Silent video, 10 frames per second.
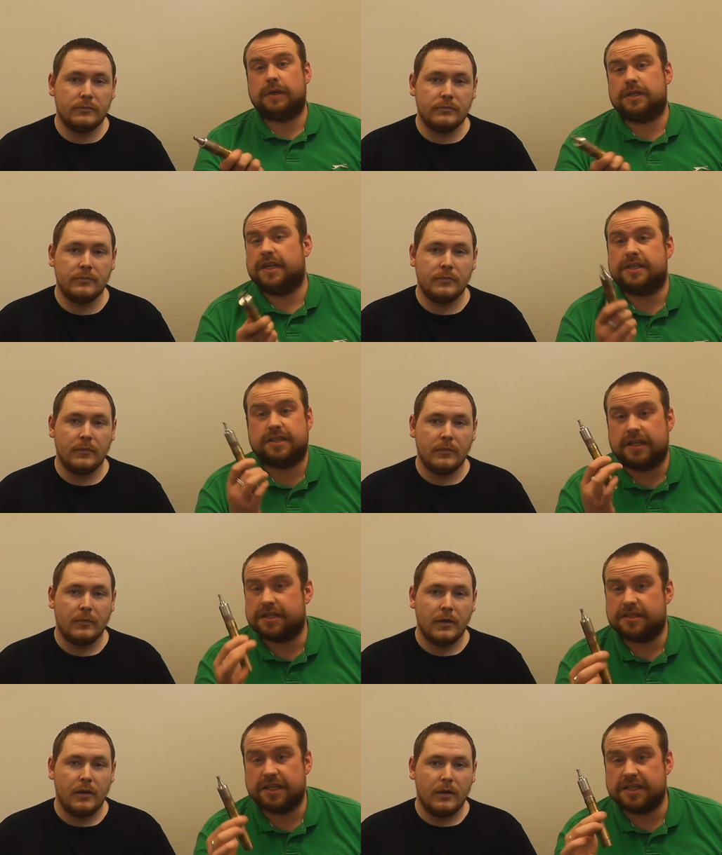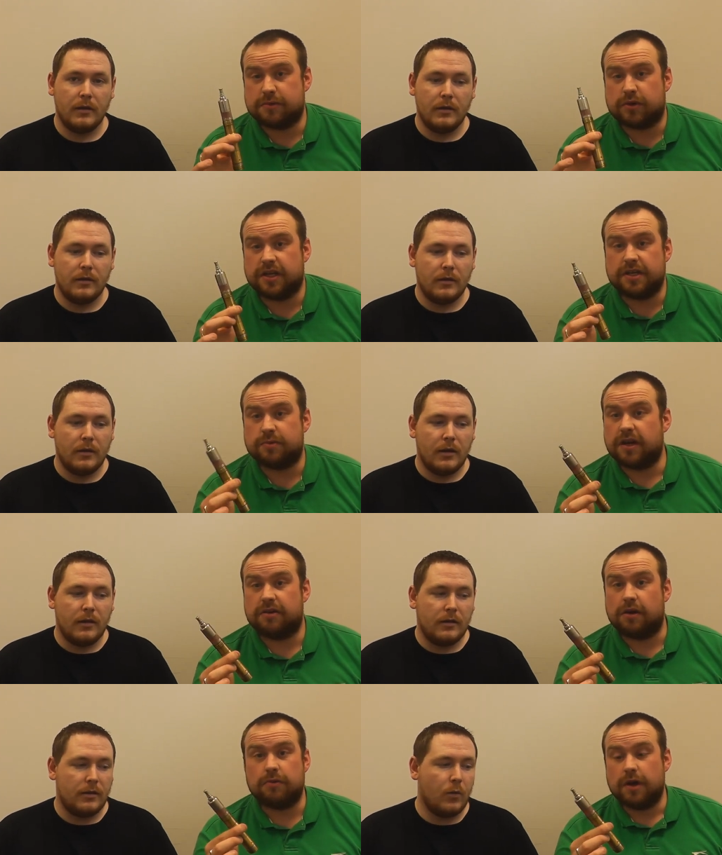Speaker 1: it's, this this is what it is. We
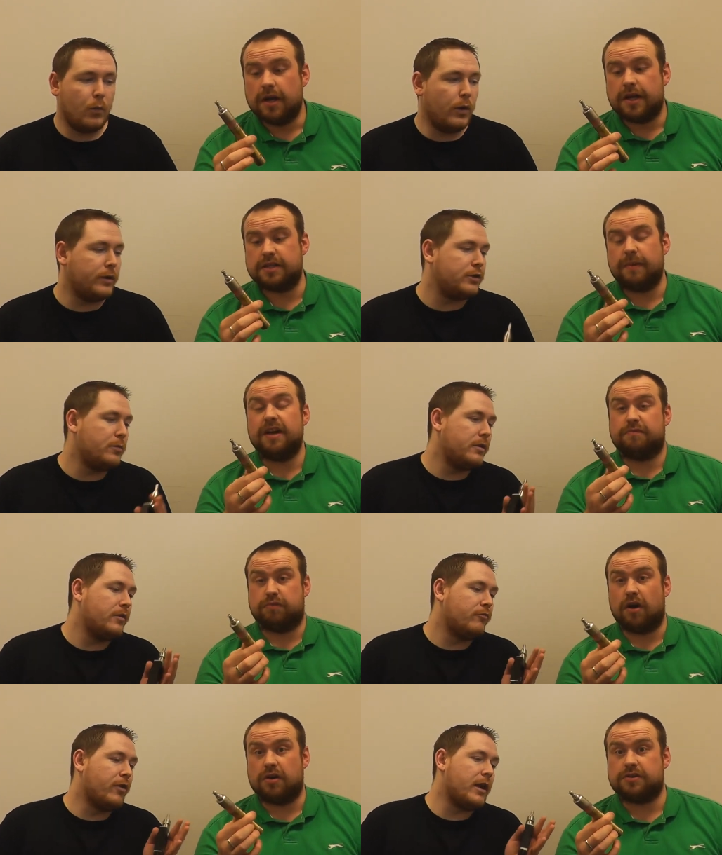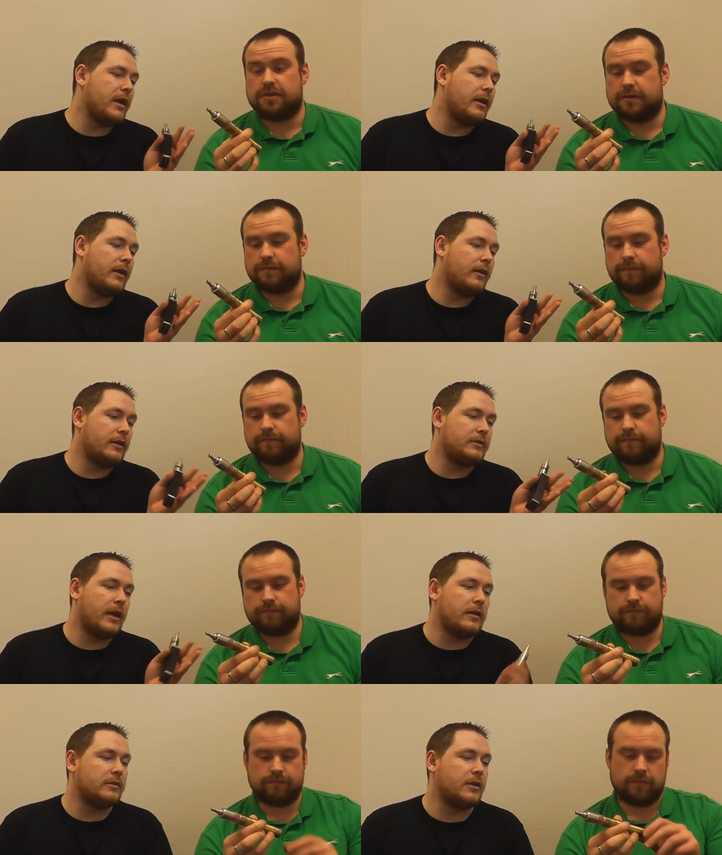don't know. We're it's made of the ring
Speaker 2: is
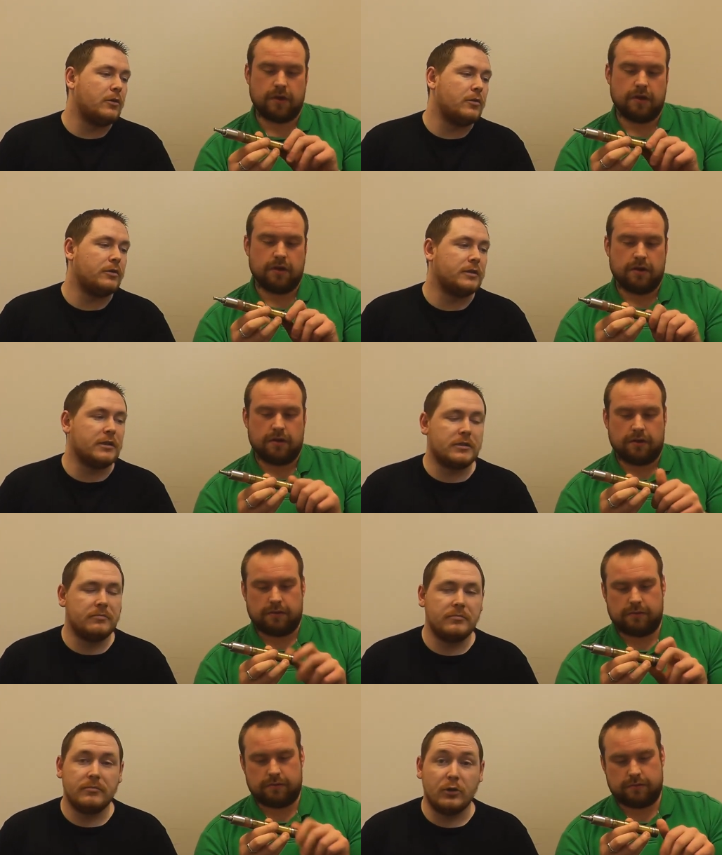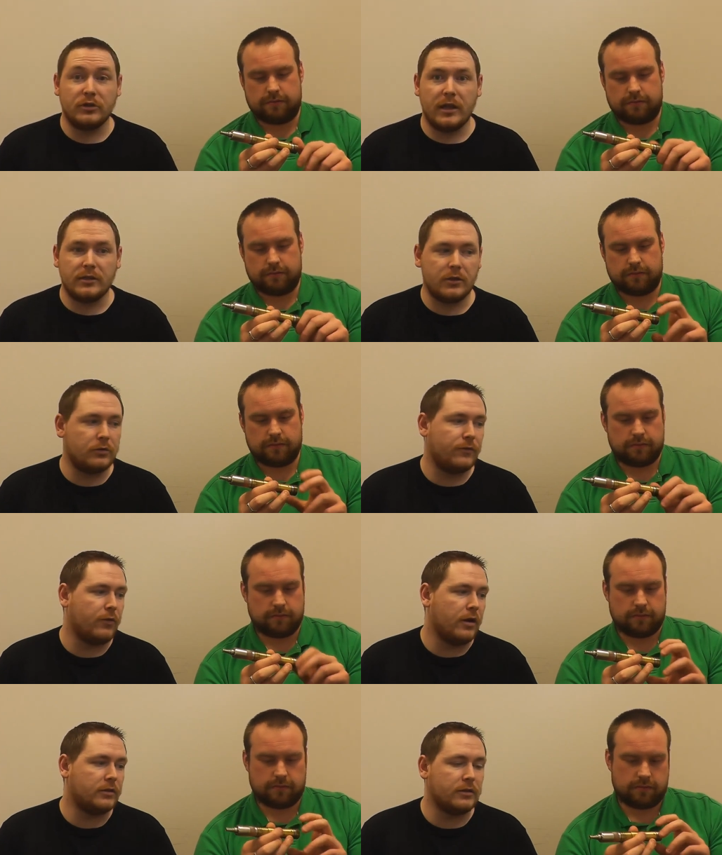stainless steel because it's looks stainless steel
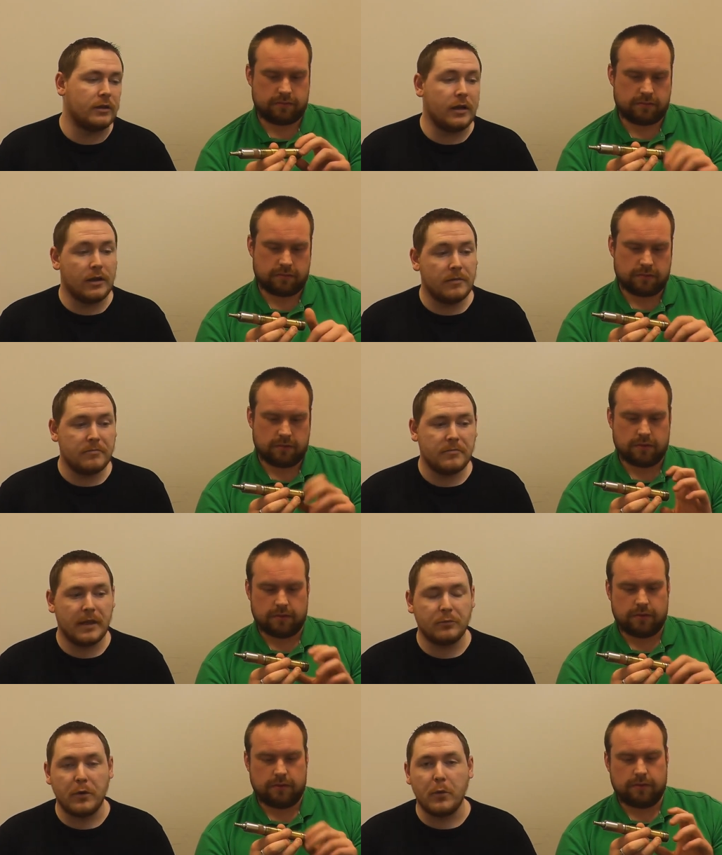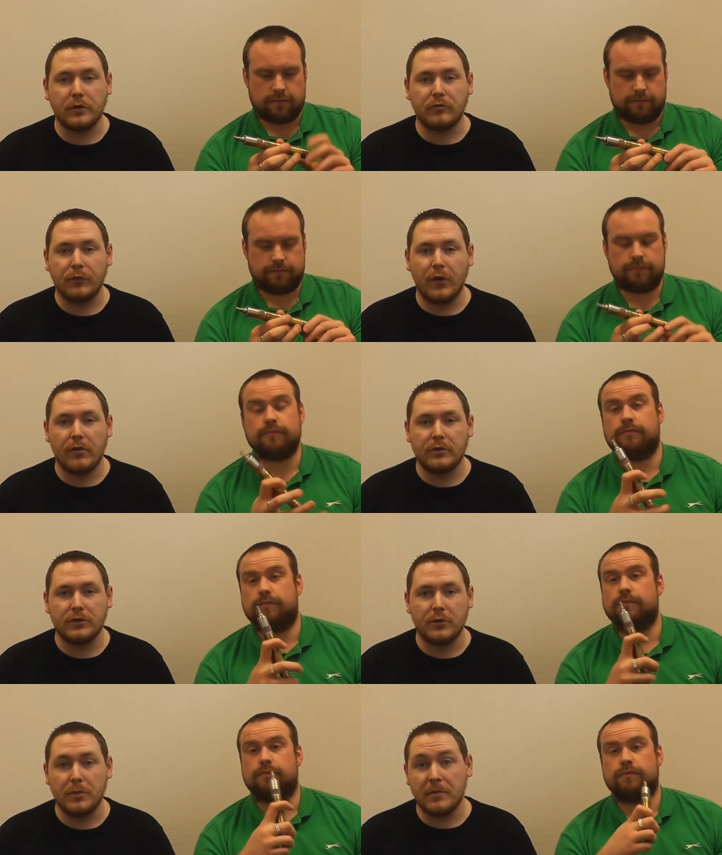for us, and uh, that's probably what it's referring
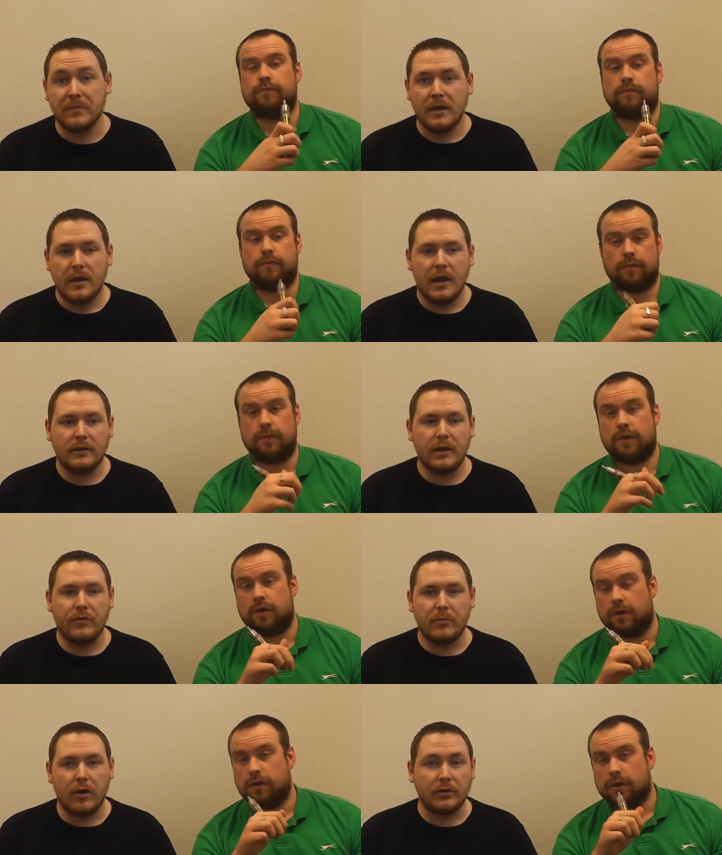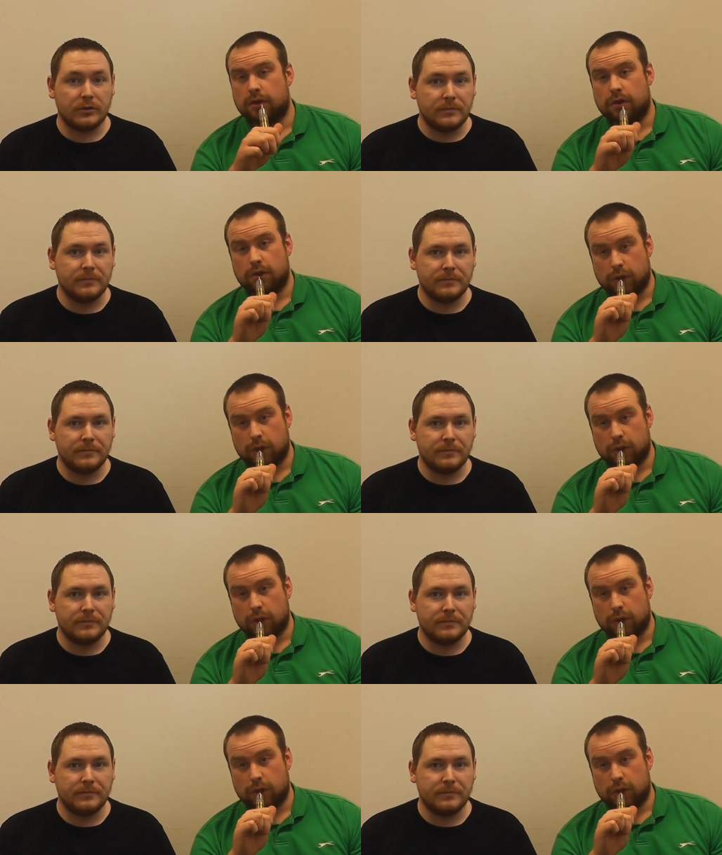to. But it's definitely brass.